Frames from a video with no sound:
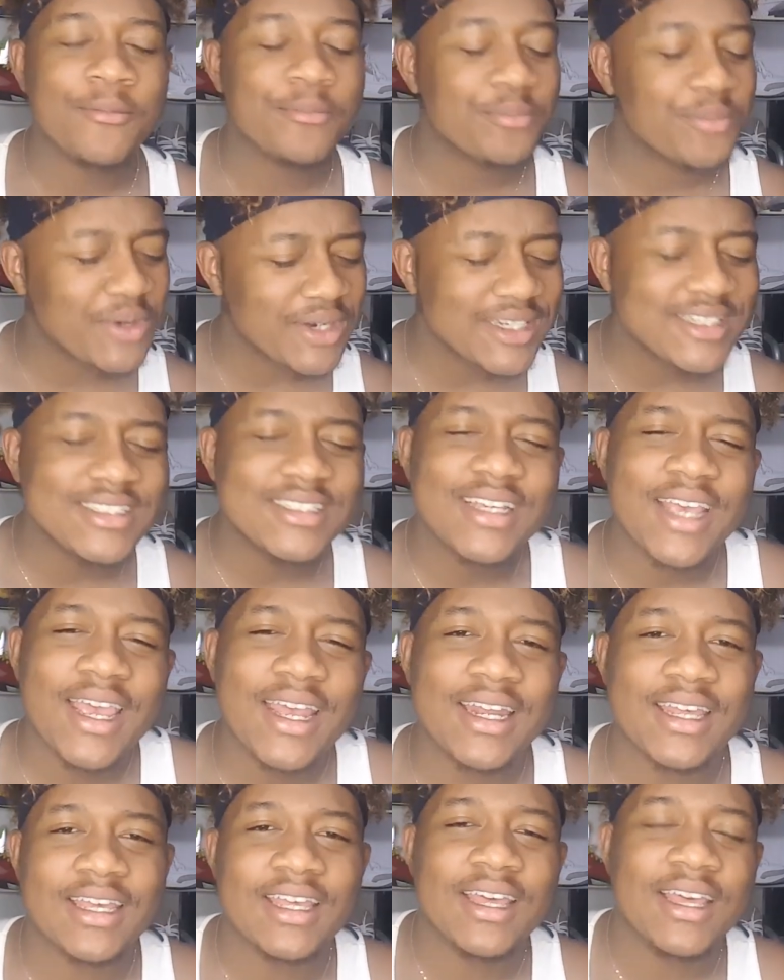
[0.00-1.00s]

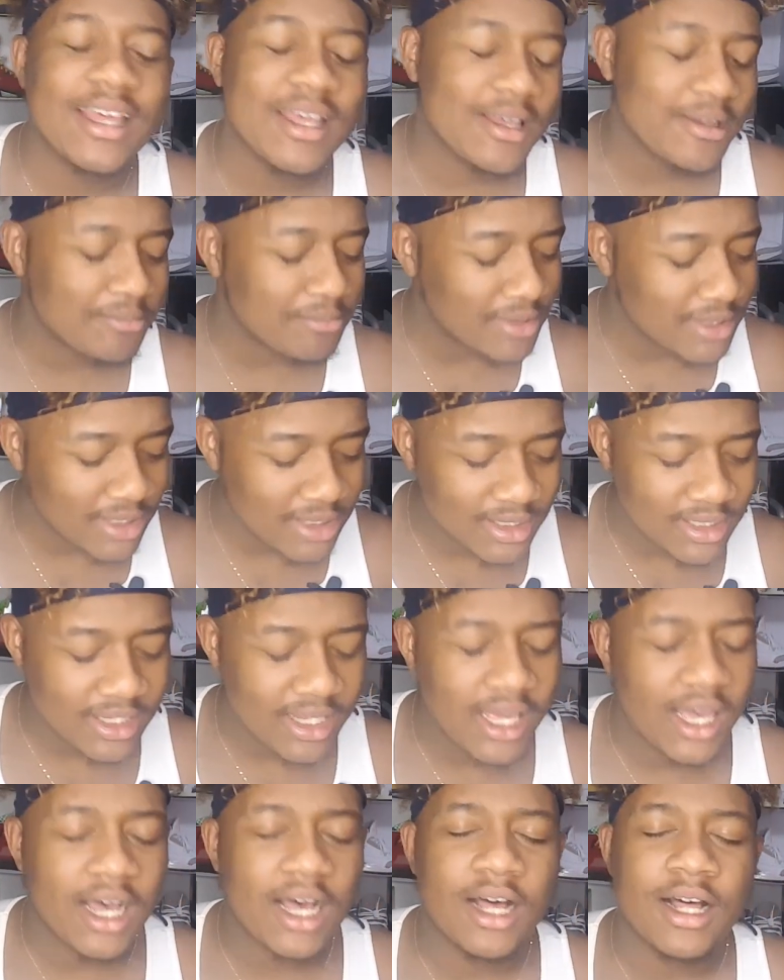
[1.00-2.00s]
Appreciate it. But look,
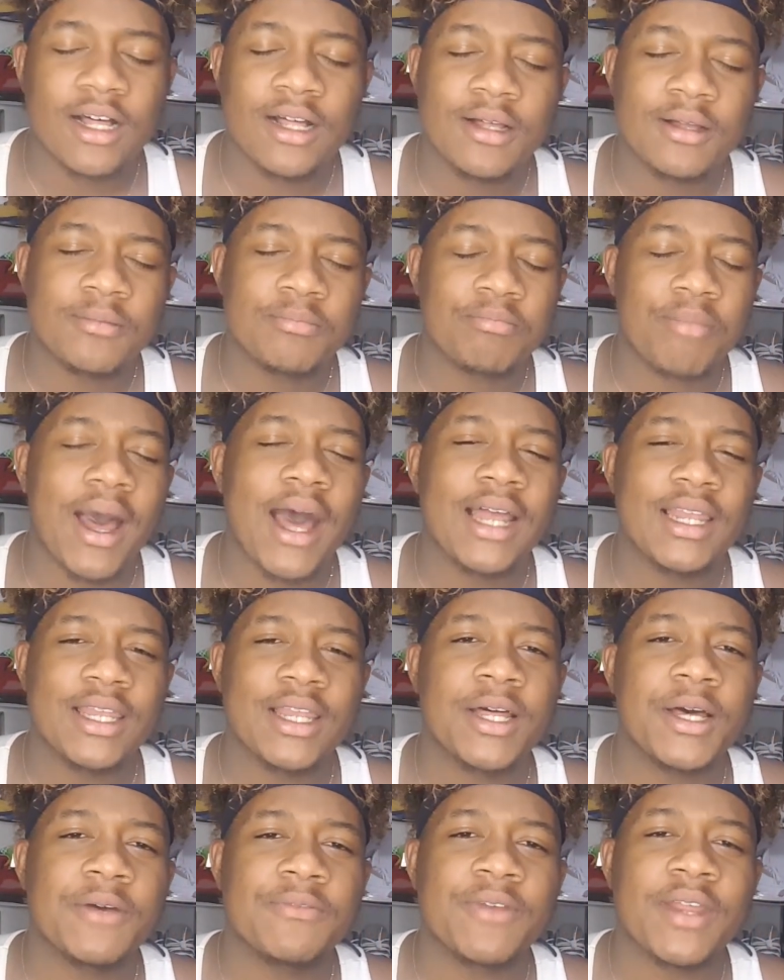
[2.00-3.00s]
y'all,
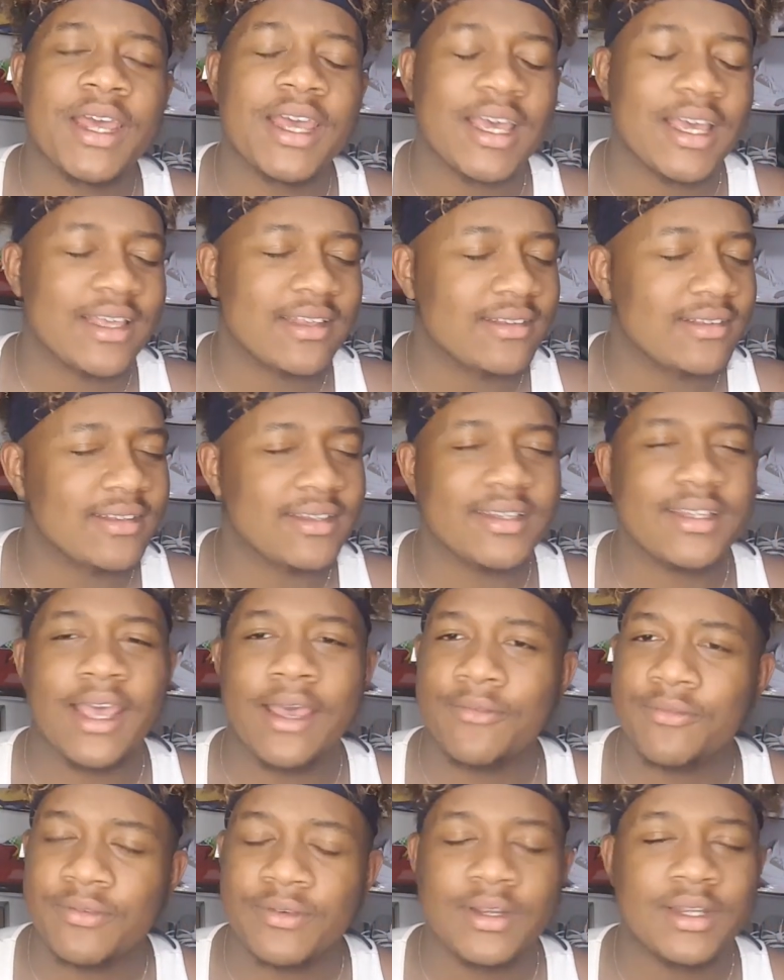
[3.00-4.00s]
Buyloved is
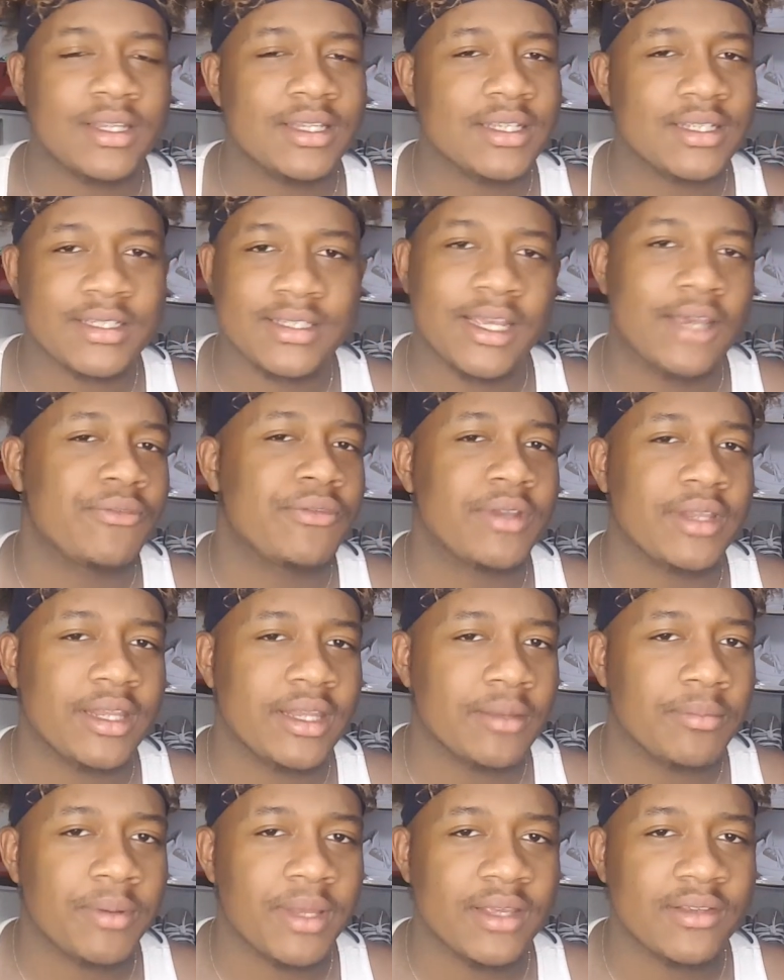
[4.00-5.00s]
definitely
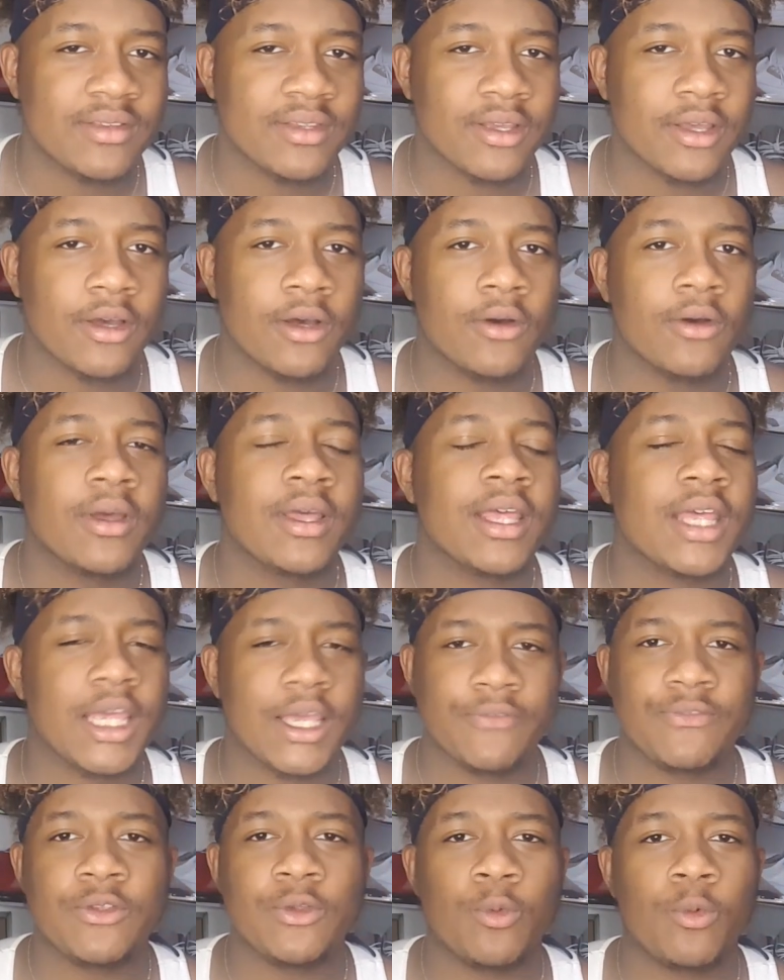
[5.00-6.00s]
the place to go
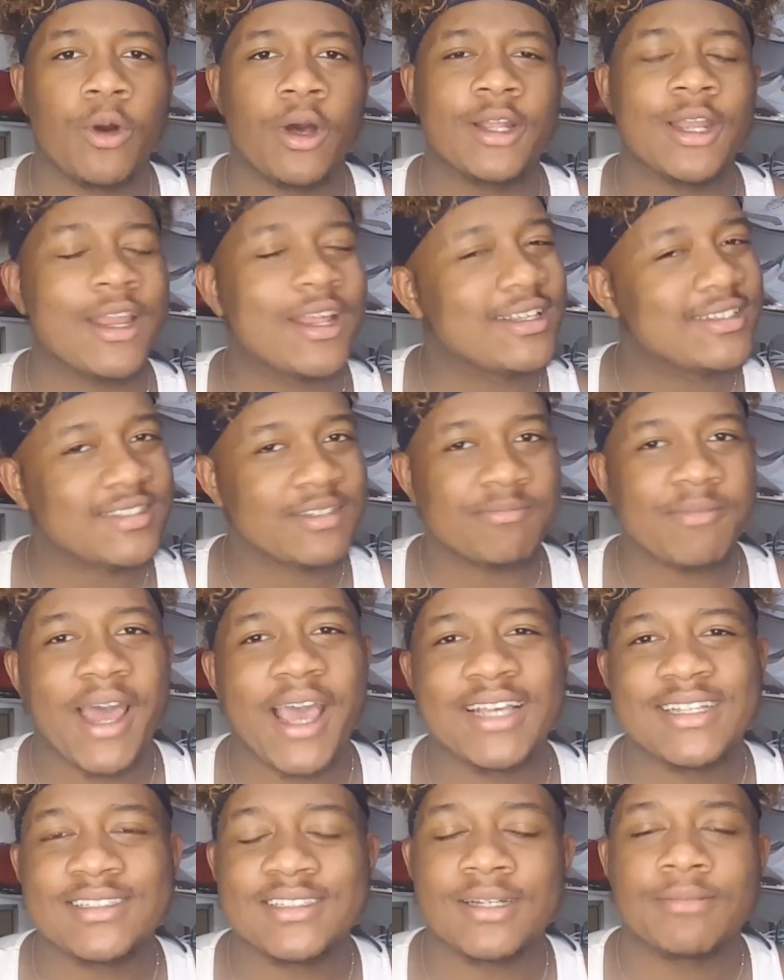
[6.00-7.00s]
if you want some
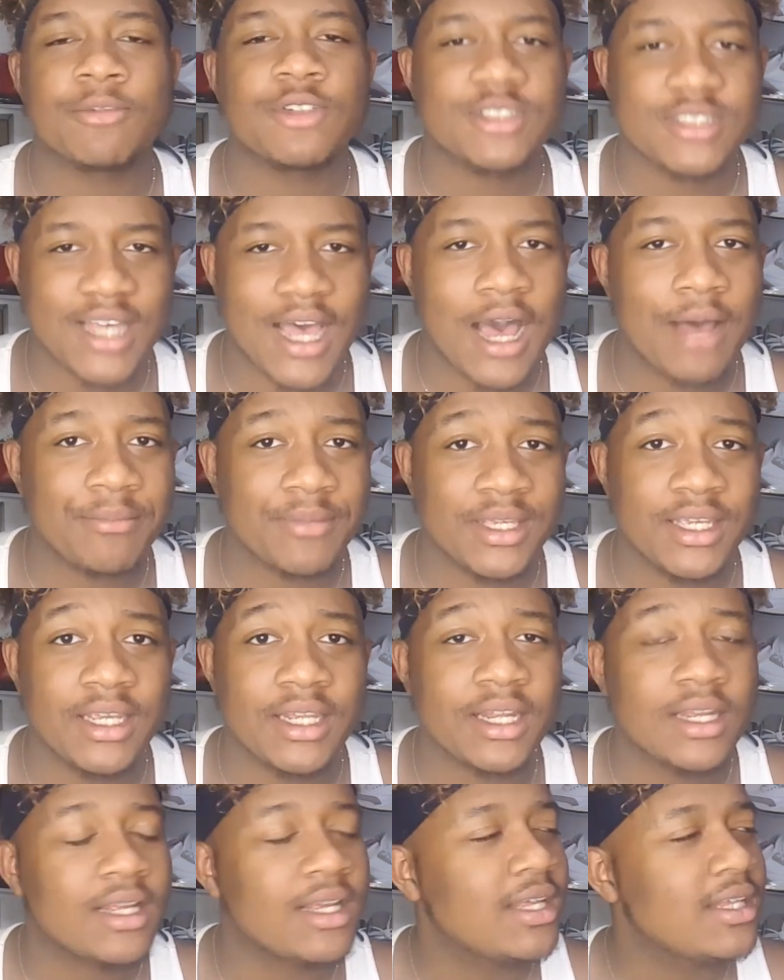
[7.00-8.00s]
nice summertime
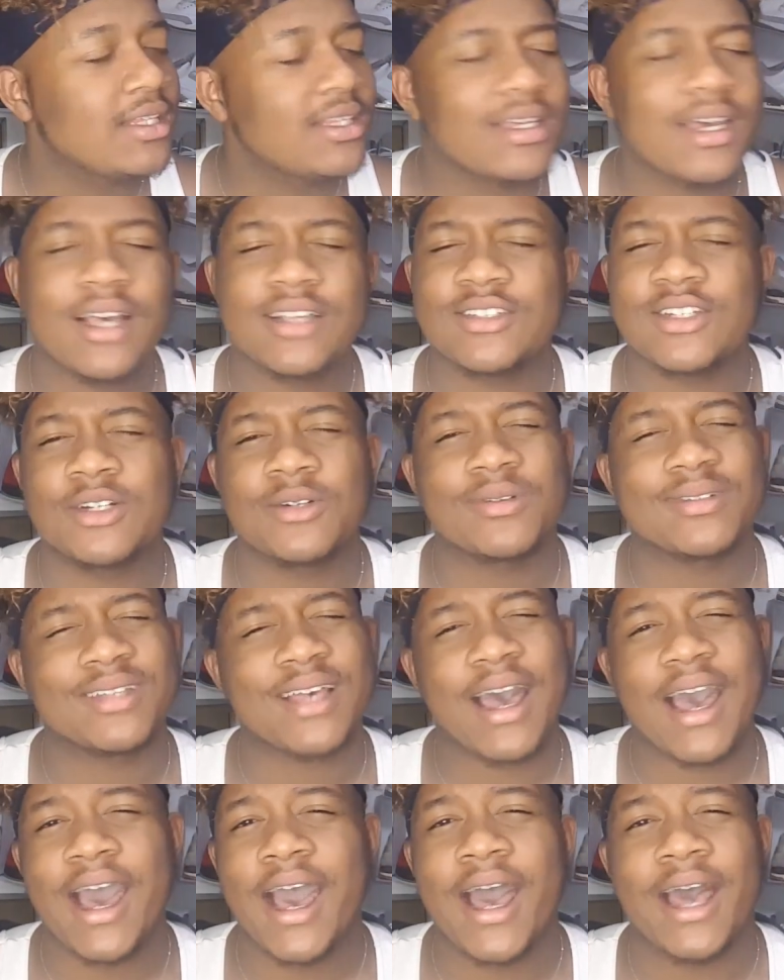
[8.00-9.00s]
heat. You guys know it's
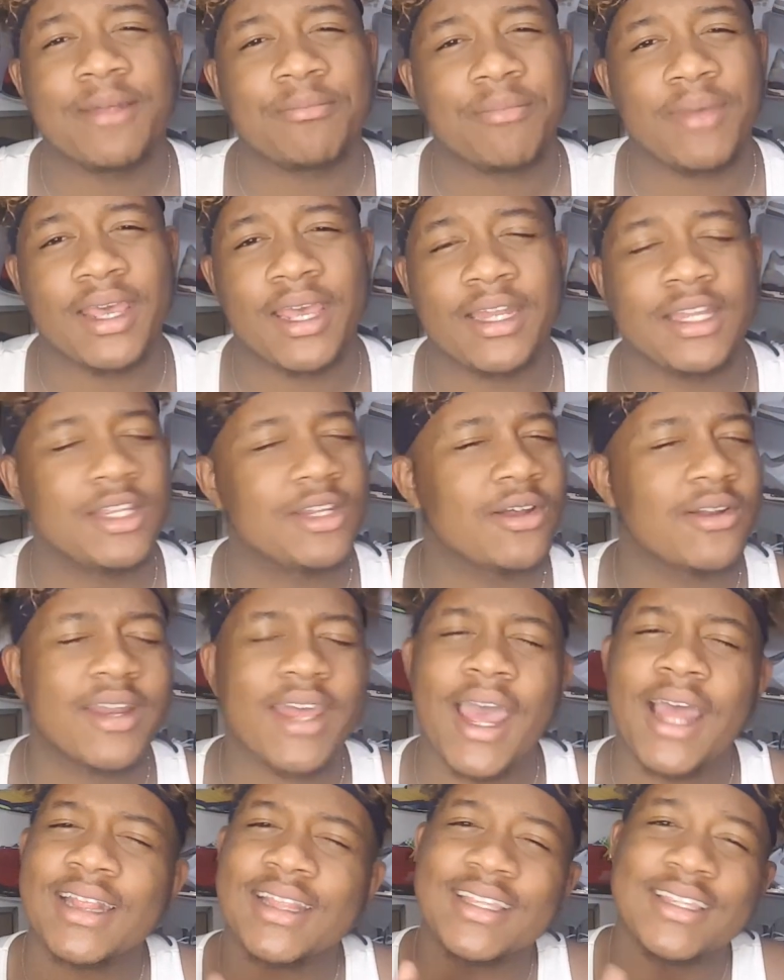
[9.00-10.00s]
hot, man. You know, they
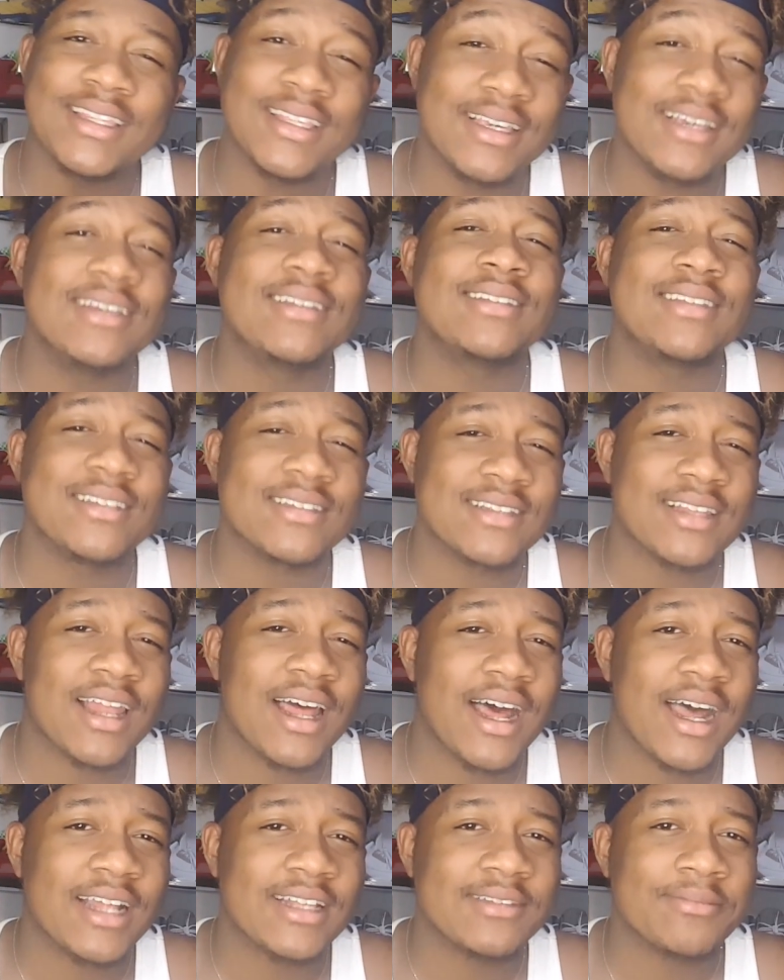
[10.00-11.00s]
got the Yeezy
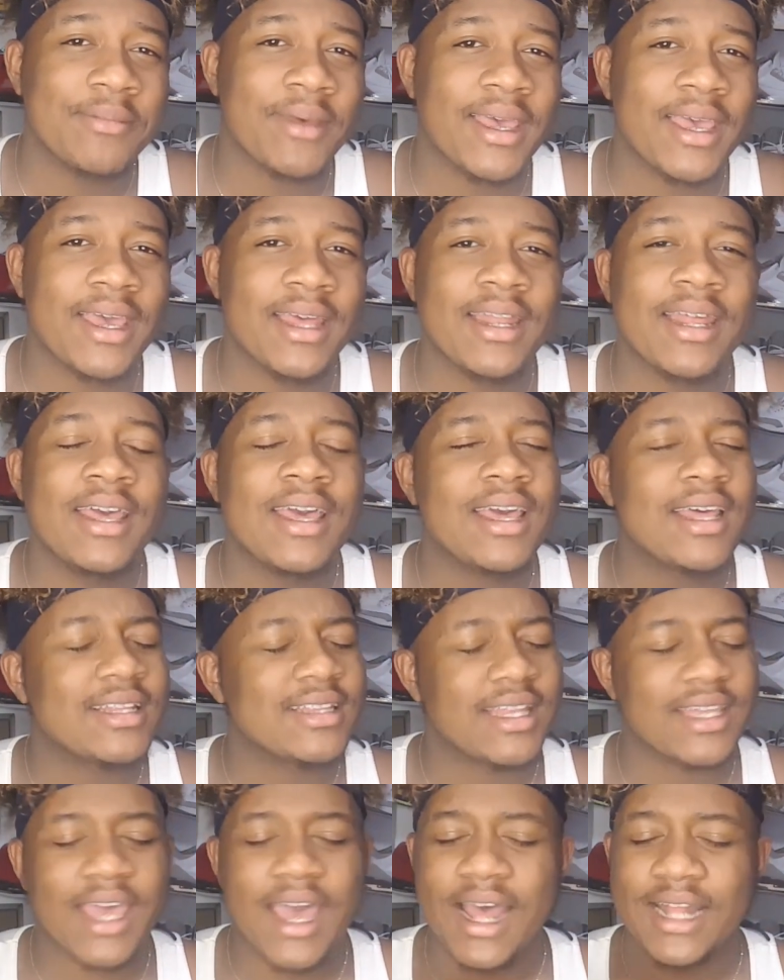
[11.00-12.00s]
slides, man.
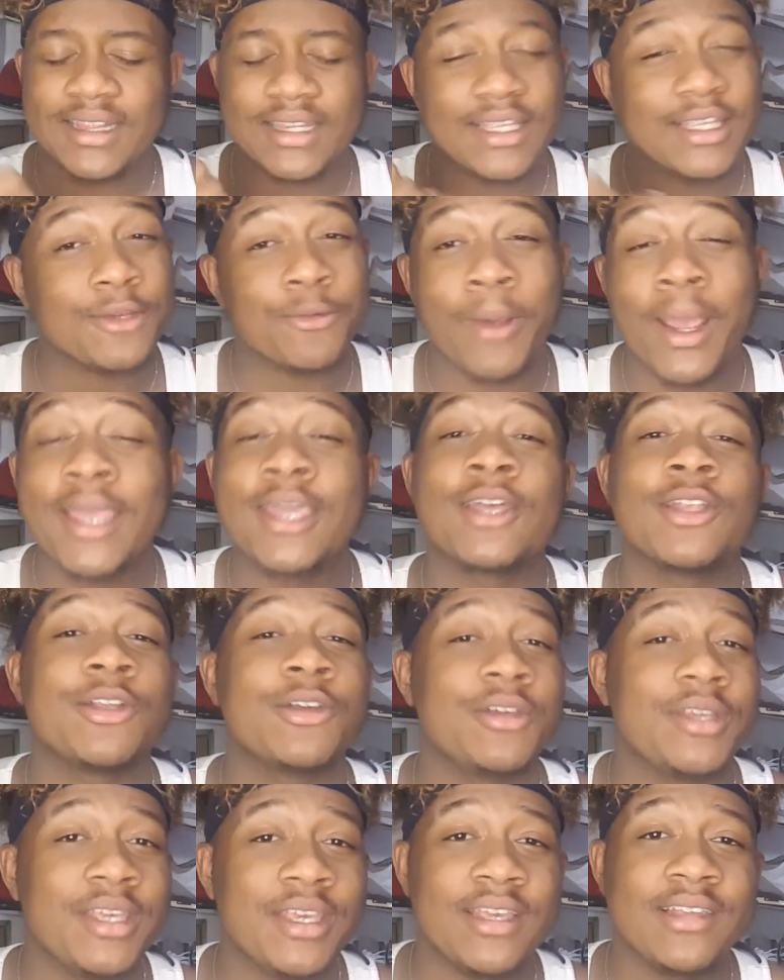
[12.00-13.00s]
They got the regular
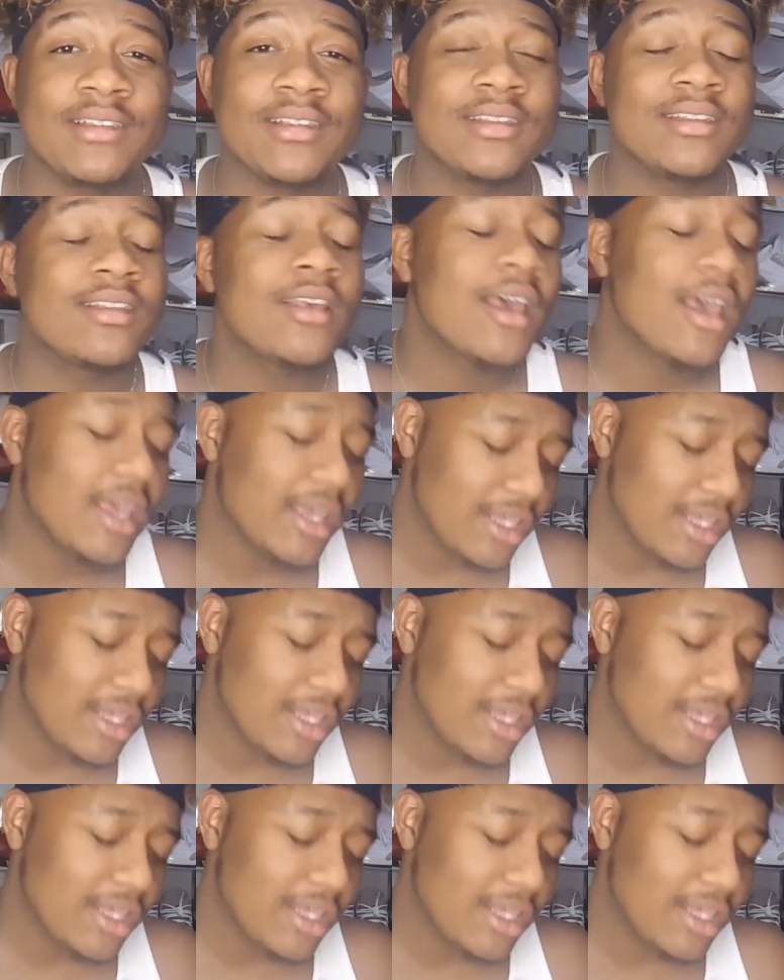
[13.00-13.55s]
Yeezys.